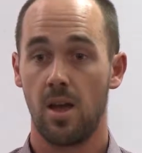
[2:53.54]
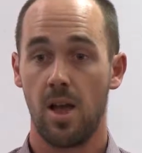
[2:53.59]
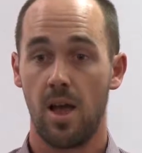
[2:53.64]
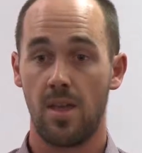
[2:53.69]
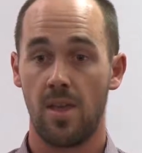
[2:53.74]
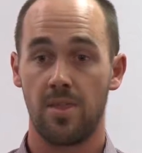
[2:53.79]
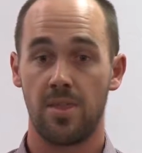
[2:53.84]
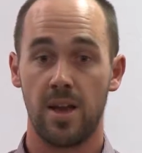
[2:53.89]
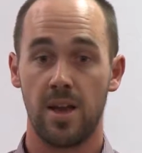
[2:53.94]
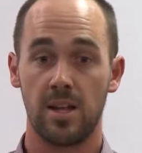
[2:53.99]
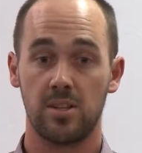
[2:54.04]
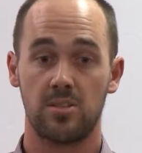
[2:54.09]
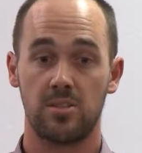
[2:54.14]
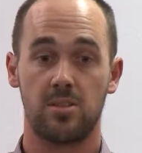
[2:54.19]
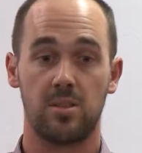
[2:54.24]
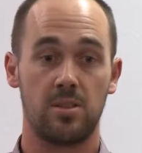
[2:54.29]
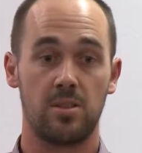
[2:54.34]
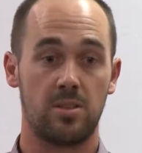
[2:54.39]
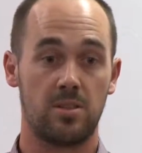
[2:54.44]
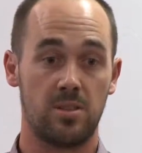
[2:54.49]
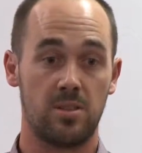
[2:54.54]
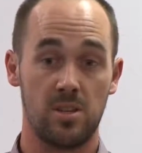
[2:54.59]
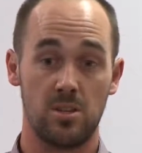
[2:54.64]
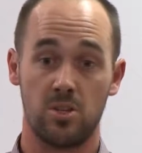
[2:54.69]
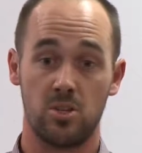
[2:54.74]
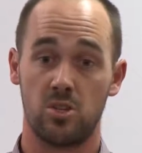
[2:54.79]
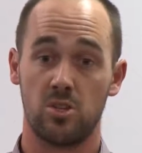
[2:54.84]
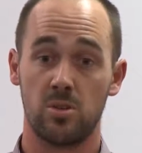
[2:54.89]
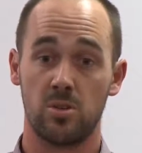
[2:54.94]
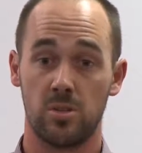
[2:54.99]
and that's that the
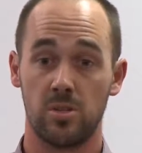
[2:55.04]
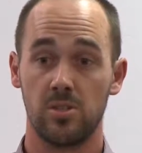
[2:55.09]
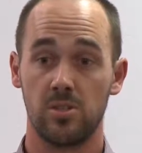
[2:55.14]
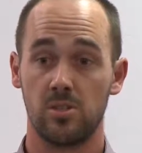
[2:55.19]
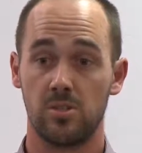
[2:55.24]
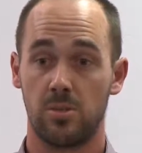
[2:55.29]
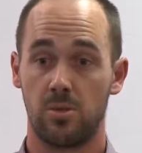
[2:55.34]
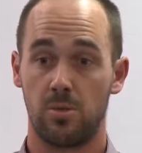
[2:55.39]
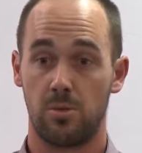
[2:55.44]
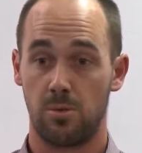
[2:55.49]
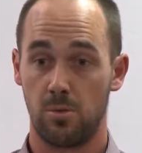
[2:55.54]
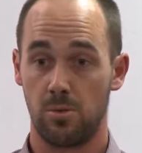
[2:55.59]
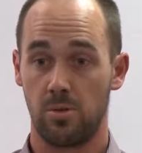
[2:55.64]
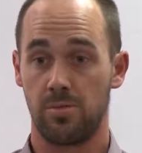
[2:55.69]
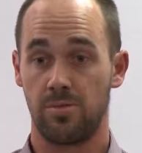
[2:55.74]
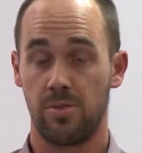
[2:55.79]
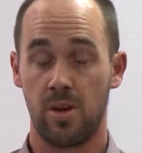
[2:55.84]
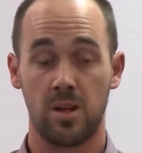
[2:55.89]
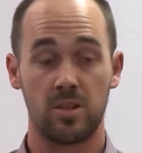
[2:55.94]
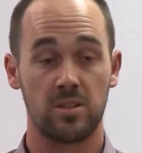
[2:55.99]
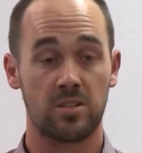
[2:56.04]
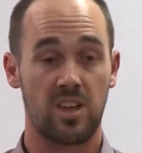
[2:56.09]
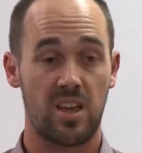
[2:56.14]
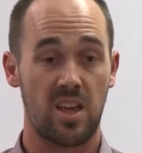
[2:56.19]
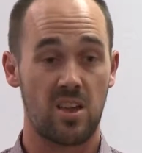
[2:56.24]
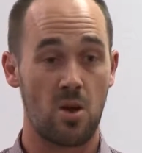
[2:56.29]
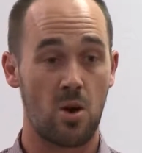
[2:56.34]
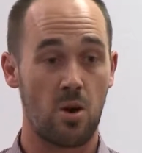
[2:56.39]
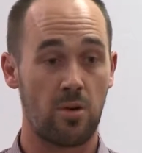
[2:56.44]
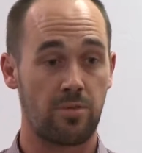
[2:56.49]
insurers, through the fund,
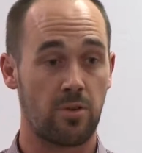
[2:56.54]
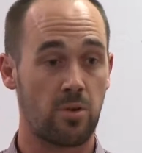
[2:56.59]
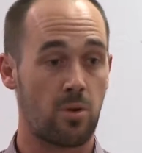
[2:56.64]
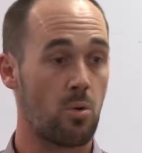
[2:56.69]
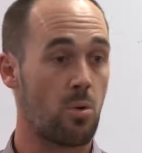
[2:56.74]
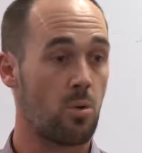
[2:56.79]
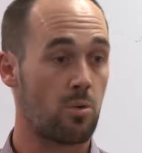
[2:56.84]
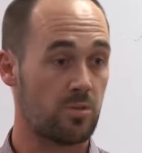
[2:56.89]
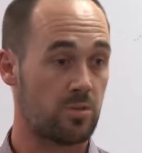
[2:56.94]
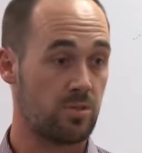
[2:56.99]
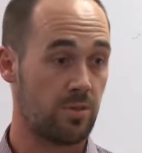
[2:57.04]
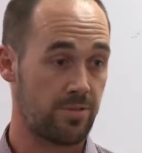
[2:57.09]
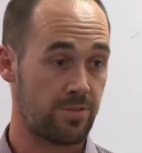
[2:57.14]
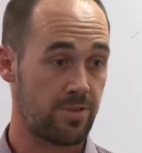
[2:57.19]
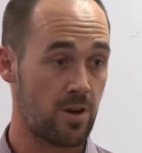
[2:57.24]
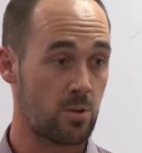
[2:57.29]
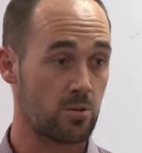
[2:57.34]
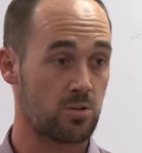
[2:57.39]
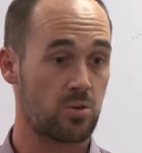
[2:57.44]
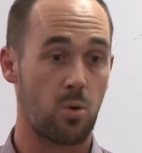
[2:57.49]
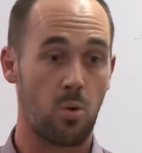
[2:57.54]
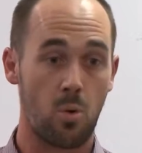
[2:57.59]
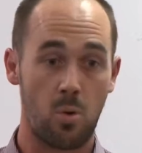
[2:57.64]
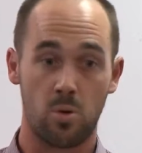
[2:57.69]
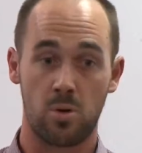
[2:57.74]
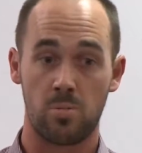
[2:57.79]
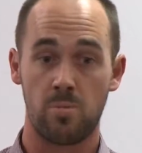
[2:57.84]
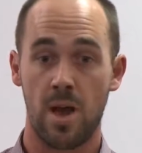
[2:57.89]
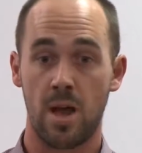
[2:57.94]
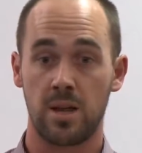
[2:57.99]
can offer default
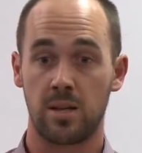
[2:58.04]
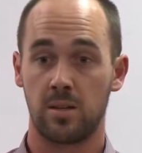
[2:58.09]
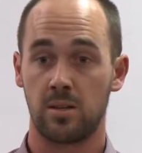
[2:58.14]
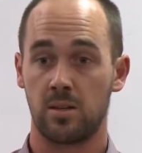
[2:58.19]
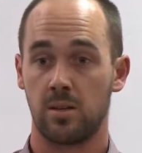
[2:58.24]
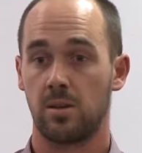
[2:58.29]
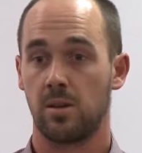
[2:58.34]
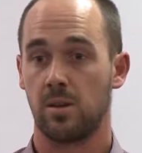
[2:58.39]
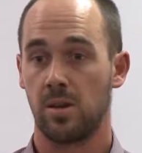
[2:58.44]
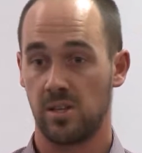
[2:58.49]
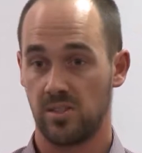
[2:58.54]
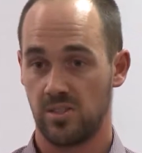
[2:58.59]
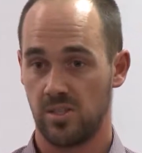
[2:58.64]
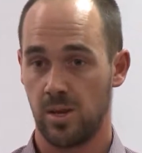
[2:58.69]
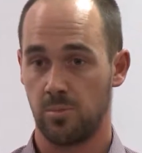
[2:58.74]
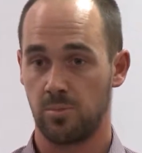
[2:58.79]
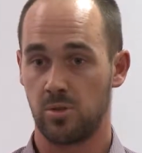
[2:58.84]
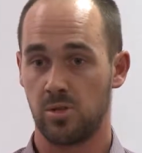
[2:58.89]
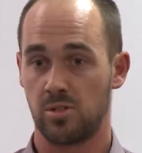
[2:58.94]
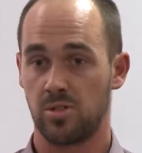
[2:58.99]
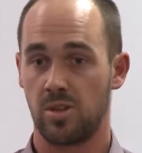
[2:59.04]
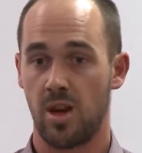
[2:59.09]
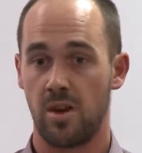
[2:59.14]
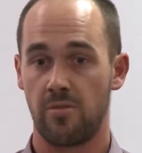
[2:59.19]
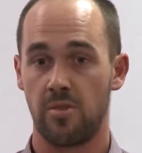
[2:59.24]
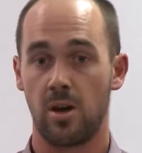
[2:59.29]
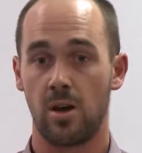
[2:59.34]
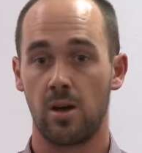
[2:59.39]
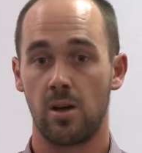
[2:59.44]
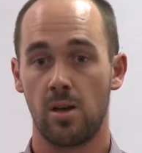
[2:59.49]
automatic acceptance
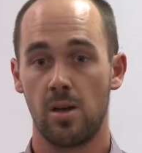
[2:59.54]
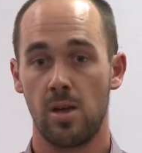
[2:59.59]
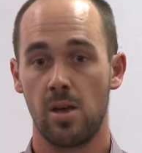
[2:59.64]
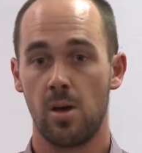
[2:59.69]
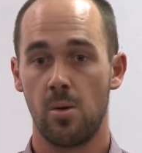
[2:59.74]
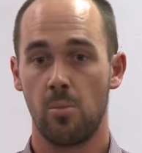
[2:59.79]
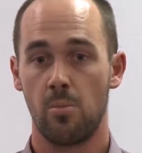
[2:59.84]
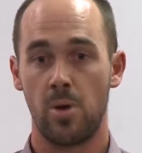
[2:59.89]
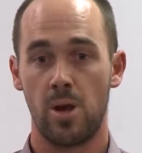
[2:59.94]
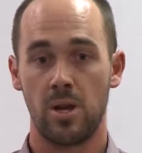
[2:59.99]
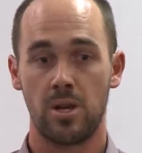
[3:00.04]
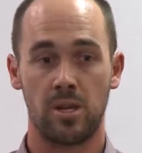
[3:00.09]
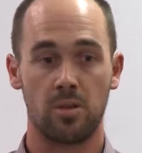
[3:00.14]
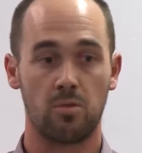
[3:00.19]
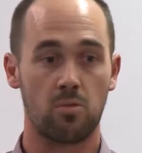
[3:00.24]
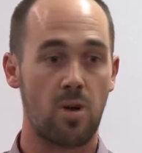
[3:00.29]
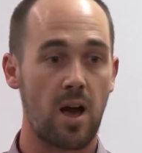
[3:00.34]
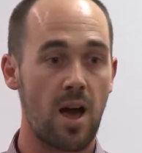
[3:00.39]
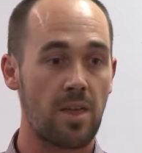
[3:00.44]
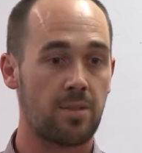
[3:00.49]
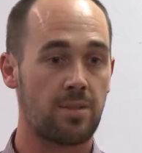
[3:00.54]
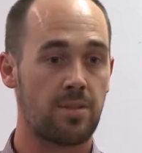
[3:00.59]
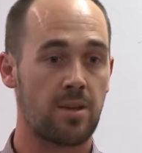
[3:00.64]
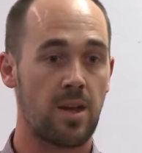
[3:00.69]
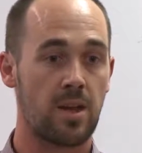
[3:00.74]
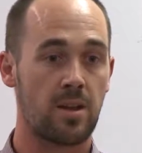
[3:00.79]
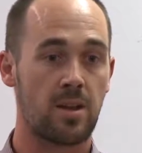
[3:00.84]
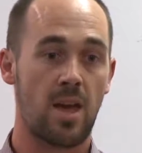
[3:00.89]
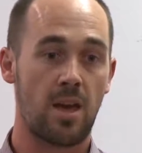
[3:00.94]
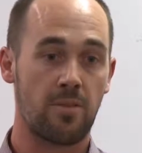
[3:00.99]
cover, meaning rather
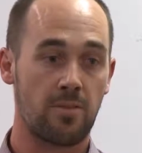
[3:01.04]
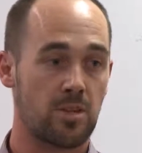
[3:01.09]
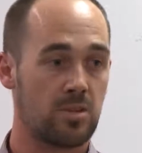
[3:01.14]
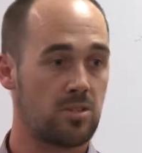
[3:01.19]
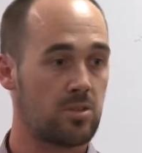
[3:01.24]
than having